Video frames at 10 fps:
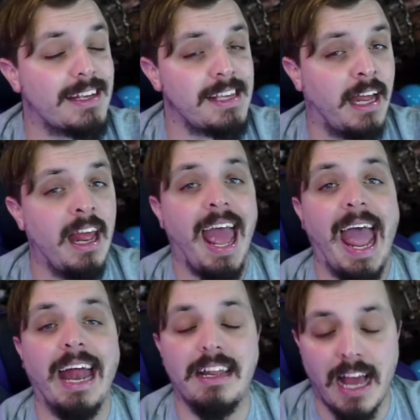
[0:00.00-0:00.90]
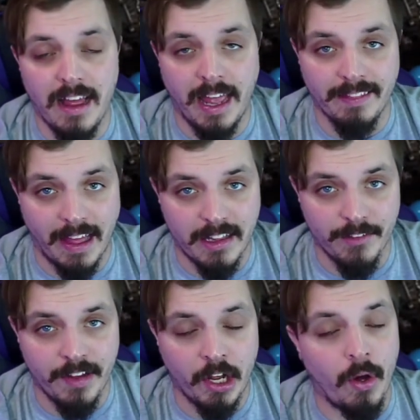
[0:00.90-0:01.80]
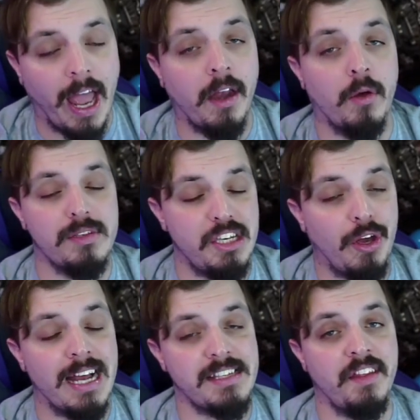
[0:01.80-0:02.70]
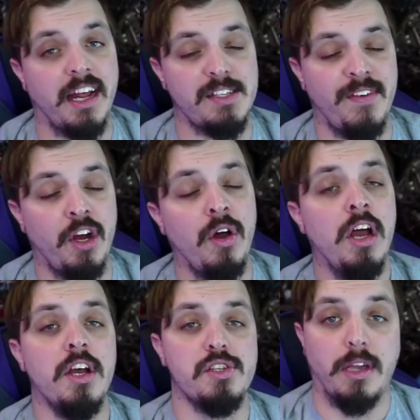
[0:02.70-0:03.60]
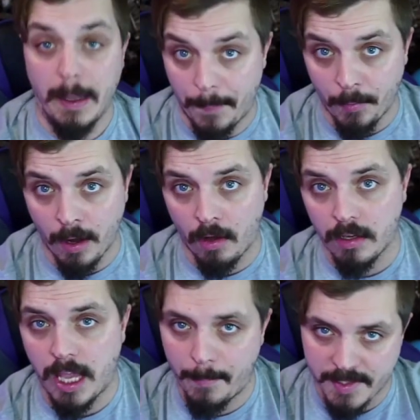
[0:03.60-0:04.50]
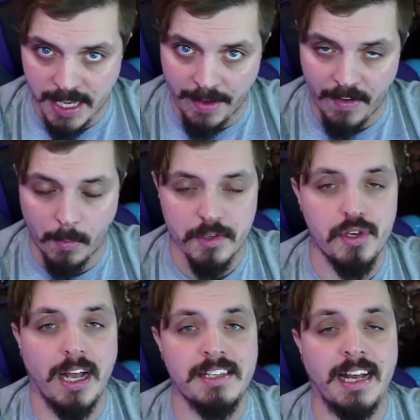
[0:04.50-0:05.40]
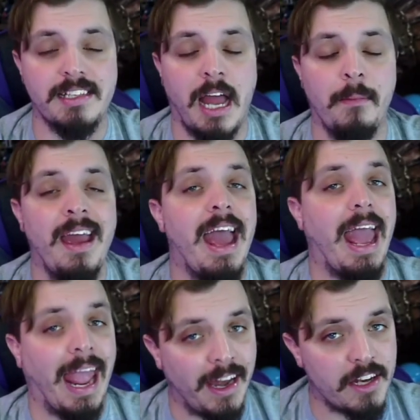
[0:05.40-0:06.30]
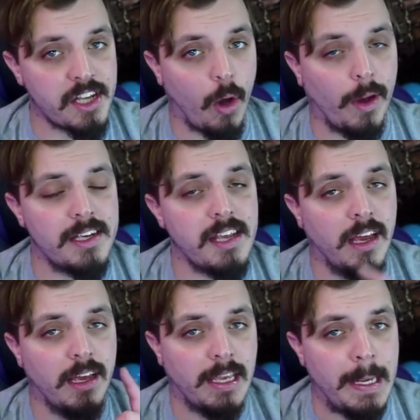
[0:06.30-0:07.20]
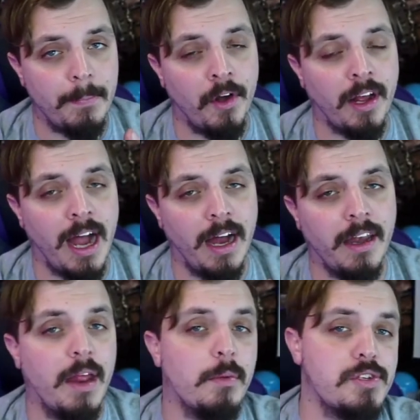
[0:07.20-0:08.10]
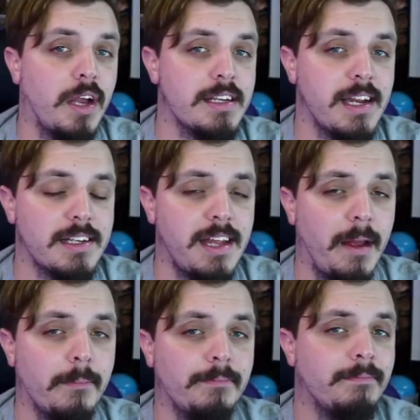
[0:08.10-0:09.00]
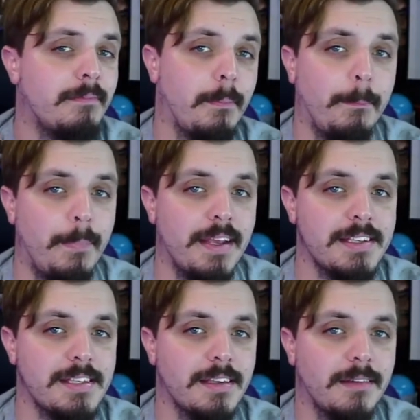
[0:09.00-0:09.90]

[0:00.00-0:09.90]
I said, and like the video. And I'll see you guys in the next video. So, keep it real. Keep it safe. And we'll see you guys next time. And as always, keep nerding on. And we'll see you guys next time. Peace.